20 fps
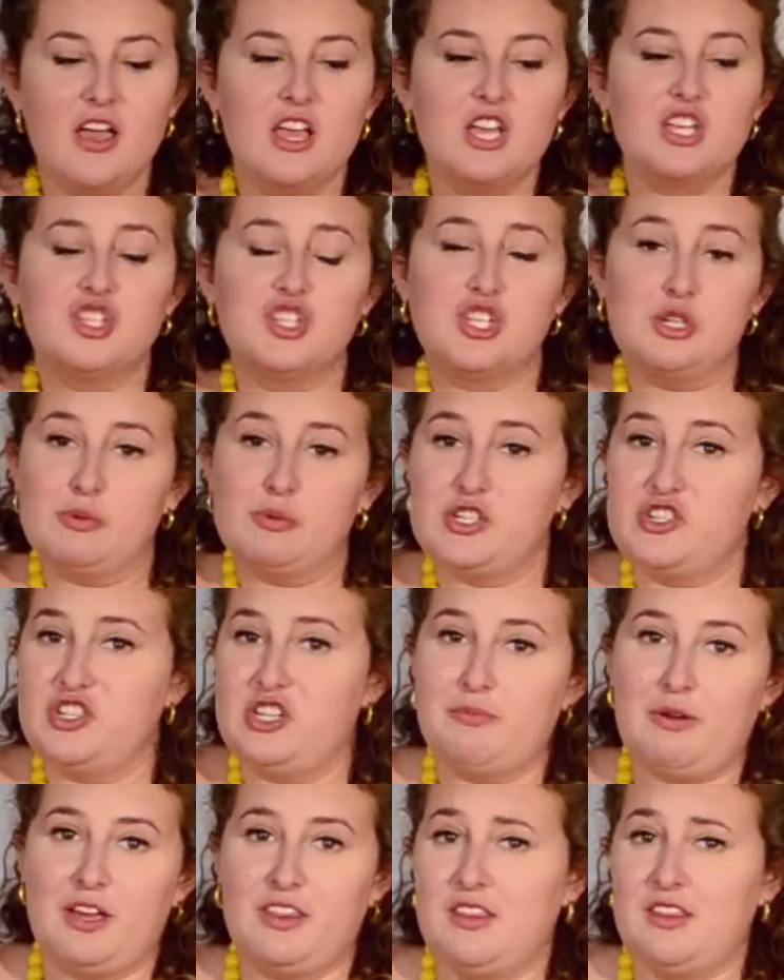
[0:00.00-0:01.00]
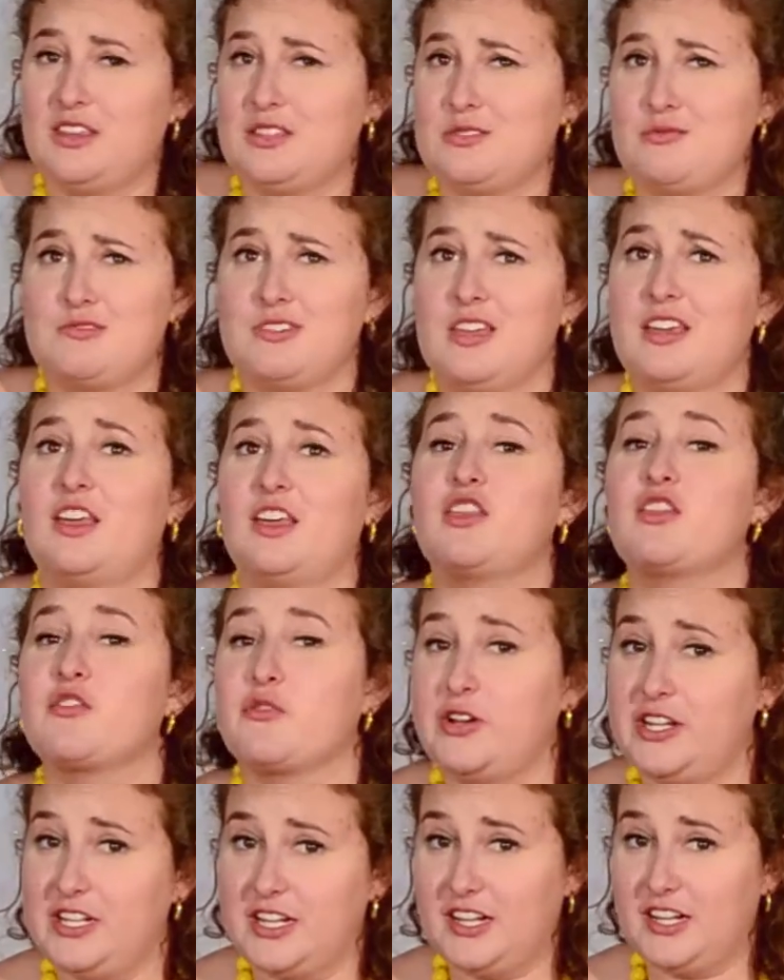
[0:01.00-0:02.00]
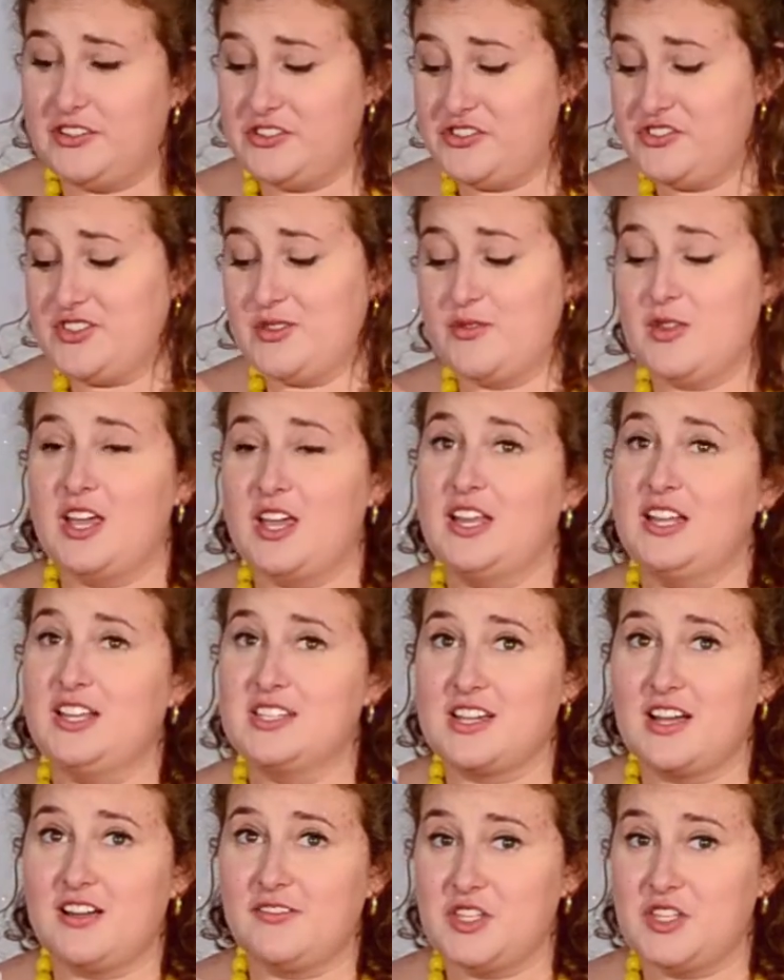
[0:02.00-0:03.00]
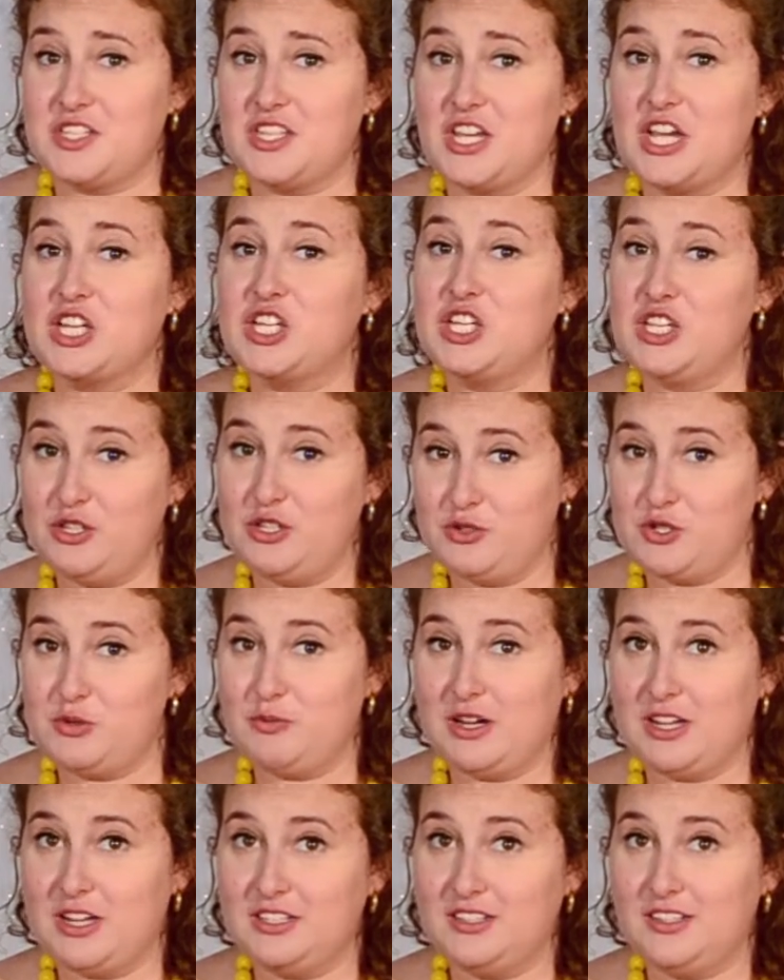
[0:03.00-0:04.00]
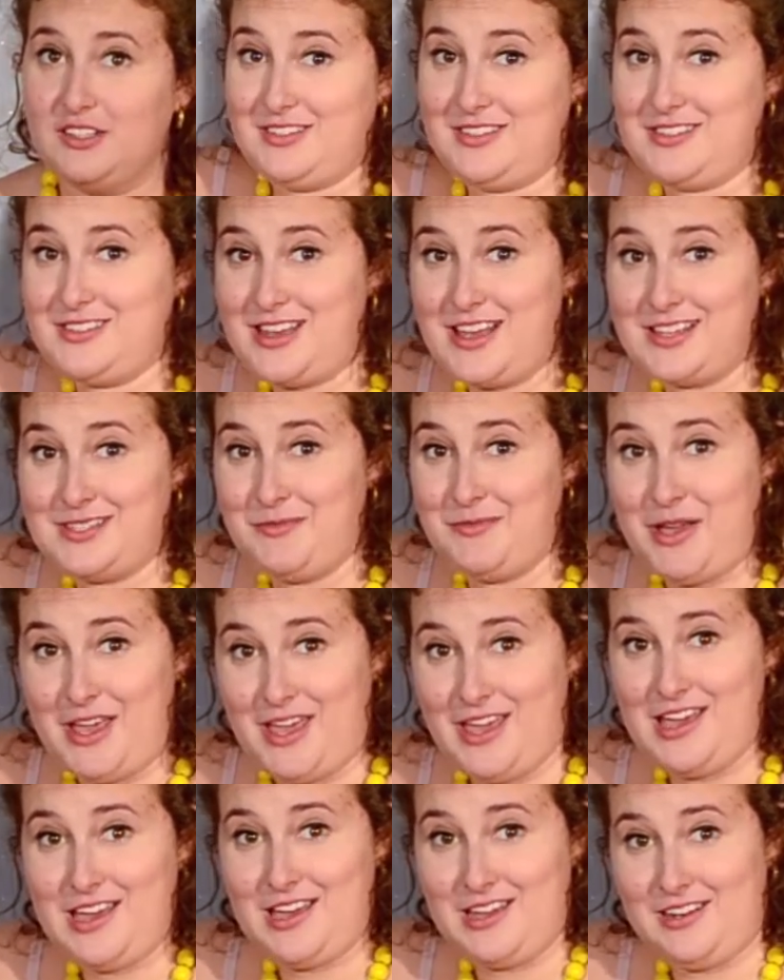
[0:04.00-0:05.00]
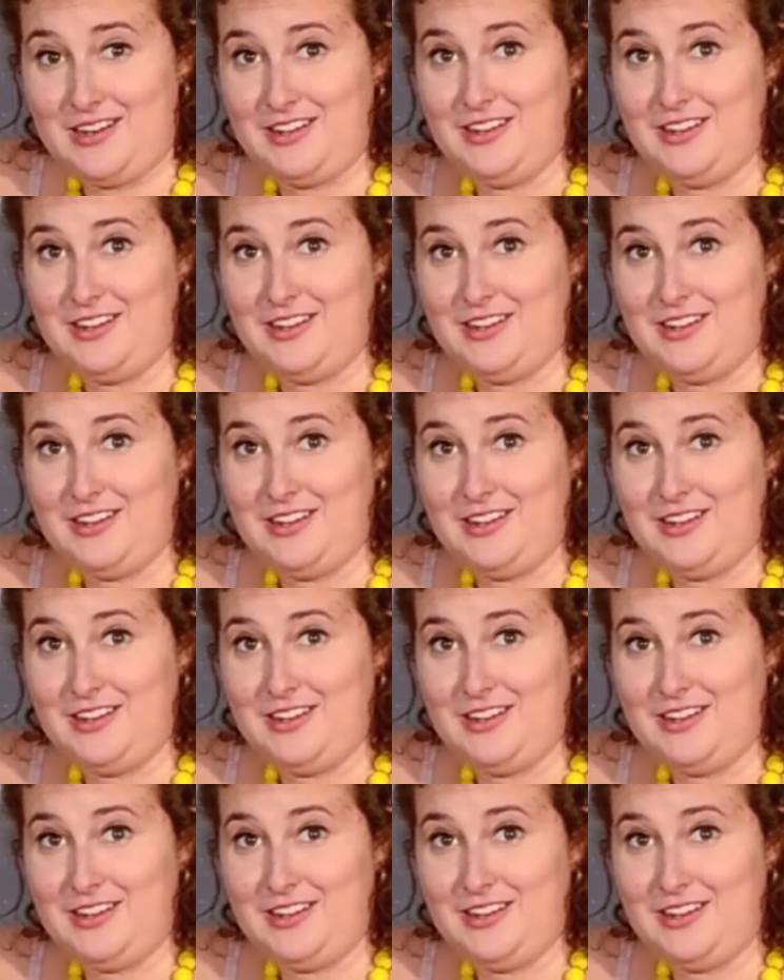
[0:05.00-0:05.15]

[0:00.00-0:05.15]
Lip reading: Super cheap. I think this was like $3 or something, and it's obviously a huge bottle. The size of my head.